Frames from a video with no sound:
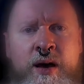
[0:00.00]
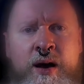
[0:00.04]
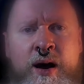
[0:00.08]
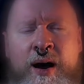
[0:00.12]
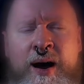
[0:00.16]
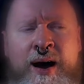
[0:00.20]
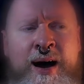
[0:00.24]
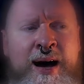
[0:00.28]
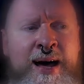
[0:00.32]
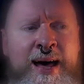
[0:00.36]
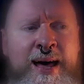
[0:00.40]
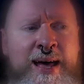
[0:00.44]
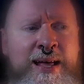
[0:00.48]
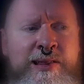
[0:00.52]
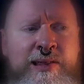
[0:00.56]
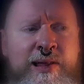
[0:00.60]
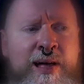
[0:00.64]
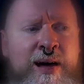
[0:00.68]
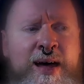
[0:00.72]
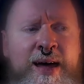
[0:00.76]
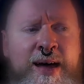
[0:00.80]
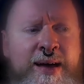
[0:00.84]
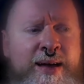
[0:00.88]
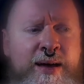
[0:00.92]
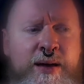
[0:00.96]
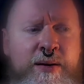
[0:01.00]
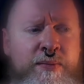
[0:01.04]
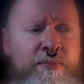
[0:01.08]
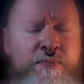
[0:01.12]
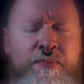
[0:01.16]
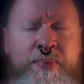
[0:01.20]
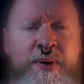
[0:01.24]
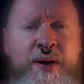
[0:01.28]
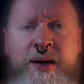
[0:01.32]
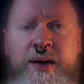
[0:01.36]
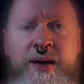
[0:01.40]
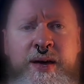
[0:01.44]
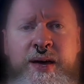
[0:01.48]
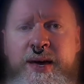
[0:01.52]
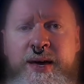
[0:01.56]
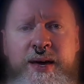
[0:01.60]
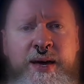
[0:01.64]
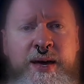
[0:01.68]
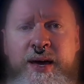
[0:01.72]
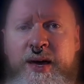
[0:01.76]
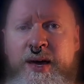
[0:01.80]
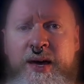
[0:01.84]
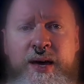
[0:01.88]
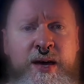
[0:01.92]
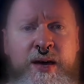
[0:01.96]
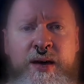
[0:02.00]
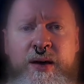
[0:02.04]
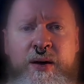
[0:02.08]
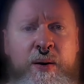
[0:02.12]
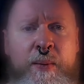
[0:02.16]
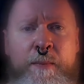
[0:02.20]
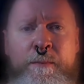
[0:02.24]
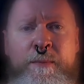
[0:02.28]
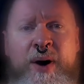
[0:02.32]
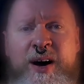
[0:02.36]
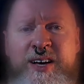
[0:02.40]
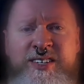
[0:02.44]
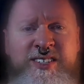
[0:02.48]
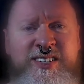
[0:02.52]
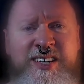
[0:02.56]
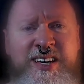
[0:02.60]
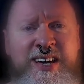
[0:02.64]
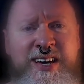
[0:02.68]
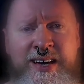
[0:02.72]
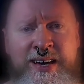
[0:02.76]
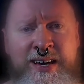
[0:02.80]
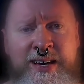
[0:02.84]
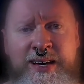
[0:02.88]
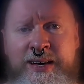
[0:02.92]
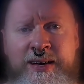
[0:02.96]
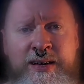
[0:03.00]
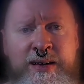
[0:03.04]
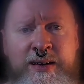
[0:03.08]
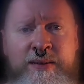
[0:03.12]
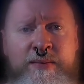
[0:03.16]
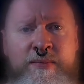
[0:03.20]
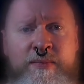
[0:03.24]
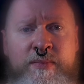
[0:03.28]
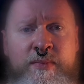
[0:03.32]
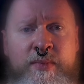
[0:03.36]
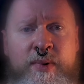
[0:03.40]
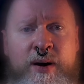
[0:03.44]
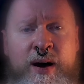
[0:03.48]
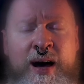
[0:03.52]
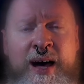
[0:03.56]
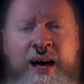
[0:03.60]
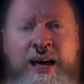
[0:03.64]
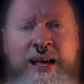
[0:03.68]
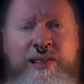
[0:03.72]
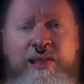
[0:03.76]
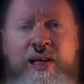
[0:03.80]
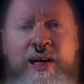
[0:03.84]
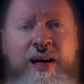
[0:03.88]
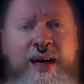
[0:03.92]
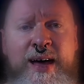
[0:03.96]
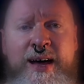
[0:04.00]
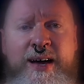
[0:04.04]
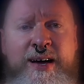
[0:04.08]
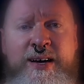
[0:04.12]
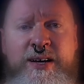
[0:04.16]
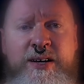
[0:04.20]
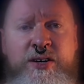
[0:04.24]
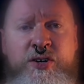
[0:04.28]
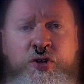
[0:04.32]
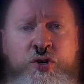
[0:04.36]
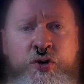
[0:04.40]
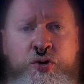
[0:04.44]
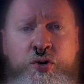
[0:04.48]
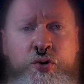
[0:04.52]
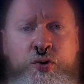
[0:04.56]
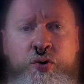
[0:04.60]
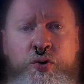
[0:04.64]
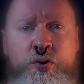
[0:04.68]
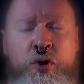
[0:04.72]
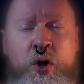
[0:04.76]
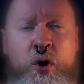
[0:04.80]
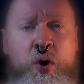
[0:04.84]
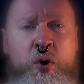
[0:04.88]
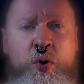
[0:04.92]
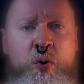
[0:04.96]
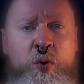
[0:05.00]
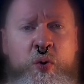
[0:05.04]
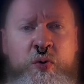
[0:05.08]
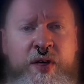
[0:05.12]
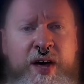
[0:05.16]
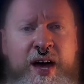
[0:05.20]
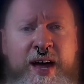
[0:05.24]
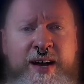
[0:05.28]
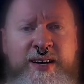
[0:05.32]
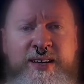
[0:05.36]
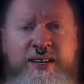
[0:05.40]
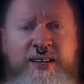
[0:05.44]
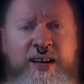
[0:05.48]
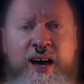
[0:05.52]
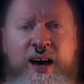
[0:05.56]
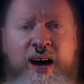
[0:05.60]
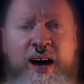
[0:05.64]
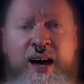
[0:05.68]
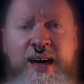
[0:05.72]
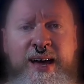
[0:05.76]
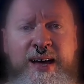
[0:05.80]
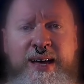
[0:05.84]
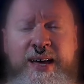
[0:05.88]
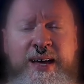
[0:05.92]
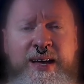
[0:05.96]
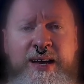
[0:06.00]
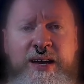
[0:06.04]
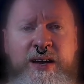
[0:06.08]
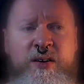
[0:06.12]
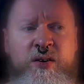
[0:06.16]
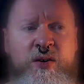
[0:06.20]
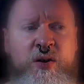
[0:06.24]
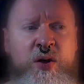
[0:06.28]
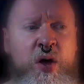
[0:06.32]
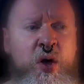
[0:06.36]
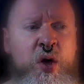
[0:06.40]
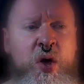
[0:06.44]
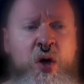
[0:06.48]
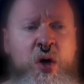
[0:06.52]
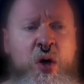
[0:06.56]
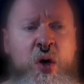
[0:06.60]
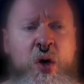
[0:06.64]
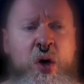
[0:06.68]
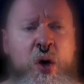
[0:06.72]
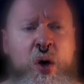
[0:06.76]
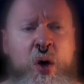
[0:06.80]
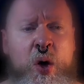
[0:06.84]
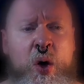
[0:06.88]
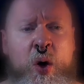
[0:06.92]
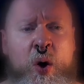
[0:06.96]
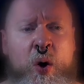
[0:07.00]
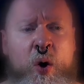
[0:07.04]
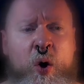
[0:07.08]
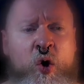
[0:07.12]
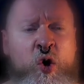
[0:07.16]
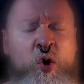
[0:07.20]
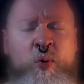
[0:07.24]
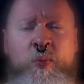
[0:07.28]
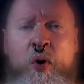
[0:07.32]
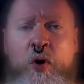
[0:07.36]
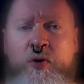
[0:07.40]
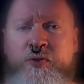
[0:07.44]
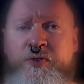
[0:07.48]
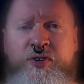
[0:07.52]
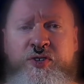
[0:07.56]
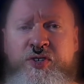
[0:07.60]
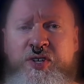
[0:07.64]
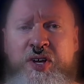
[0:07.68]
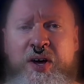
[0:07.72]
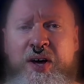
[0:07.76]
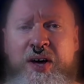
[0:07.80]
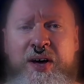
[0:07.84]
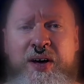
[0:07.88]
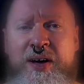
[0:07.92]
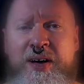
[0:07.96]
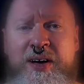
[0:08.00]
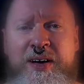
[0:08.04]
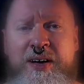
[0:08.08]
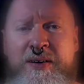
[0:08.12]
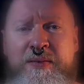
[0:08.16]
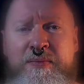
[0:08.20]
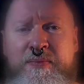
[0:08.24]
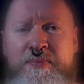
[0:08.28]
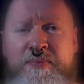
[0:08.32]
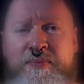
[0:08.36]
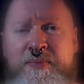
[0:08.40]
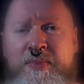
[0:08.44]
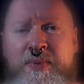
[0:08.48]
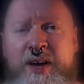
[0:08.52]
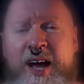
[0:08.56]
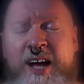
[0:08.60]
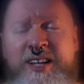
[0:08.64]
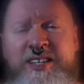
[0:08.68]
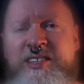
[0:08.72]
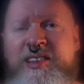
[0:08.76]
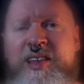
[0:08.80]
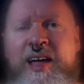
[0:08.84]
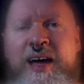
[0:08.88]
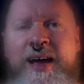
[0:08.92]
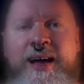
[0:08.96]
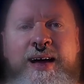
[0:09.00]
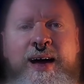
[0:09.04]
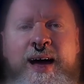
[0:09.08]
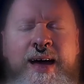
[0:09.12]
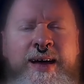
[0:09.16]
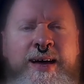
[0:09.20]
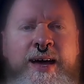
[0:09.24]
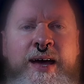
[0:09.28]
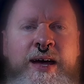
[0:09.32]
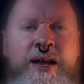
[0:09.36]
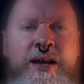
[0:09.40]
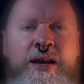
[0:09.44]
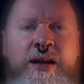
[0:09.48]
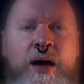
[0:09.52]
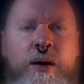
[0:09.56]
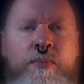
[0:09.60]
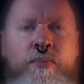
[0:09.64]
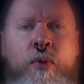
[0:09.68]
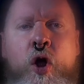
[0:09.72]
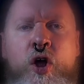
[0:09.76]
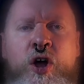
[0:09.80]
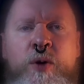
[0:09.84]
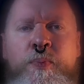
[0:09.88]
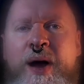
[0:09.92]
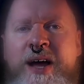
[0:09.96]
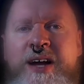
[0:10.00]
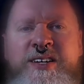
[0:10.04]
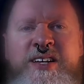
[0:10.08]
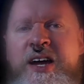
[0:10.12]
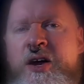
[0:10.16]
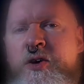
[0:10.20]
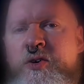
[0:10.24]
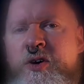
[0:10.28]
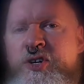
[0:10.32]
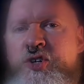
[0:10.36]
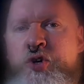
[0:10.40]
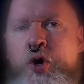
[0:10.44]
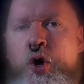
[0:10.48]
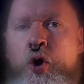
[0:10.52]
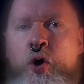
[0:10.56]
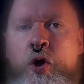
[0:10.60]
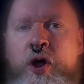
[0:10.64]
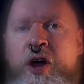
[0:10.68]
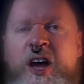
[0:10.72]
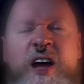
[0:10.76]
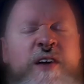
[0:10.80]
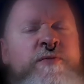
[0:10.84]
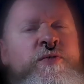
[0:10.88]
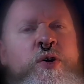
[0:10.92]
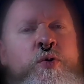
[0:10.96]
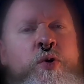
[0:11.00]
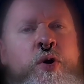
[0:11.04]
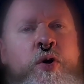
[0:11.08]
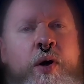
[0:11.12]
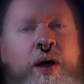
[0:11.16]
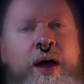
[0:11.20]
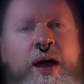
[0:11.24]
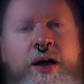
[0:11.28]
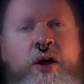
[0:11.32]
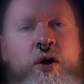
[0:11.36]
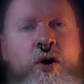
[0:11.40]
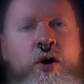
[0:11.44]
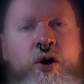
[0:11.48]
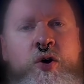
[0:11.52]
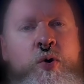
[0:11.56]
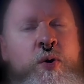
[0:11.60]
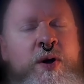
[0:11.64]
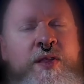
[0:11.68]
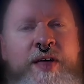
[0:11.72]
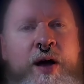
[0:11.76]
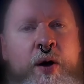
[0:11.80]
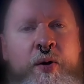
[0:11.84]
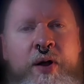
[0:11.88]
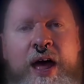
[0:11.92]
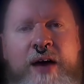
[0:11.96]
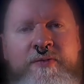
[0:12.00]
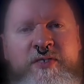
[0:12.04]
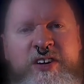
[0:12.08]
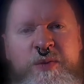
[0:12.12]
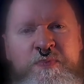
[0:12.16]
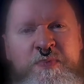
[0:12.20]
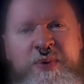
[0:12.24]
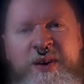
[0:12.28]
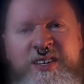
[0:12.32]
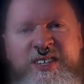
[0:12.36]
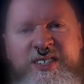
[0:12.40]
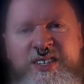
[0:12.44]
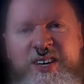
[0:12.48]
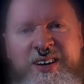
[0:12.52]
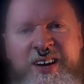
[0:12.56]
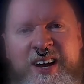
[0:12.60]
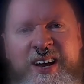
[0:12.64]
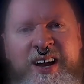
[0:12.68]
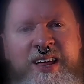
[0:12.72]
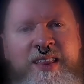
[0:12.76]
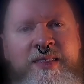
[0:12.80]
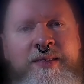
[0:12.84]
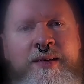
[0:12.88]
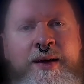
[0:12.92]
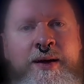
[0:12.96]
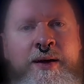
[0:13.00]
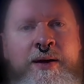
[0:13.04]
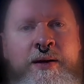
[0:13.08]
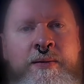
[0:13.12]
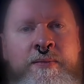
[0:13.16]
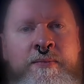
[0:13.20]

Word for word: I like being musky. I like to know that I can almost, uh, it's like I can mark my territory everywhere I go without having to piss on anything.